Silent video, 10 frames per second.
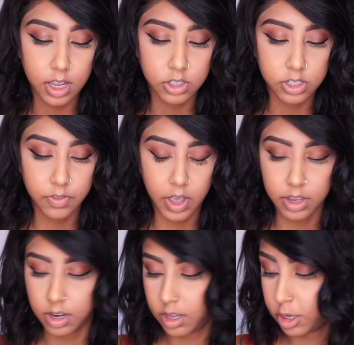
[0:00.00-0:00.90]
I just
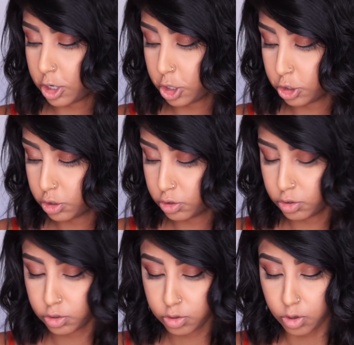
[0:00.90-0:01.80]
find it
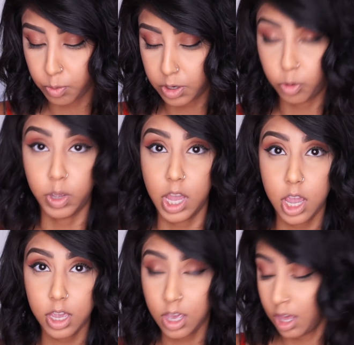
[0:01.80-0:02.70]
so
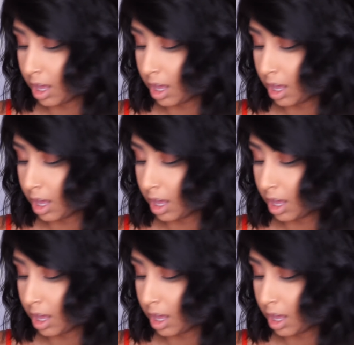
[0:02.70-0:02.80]
annoying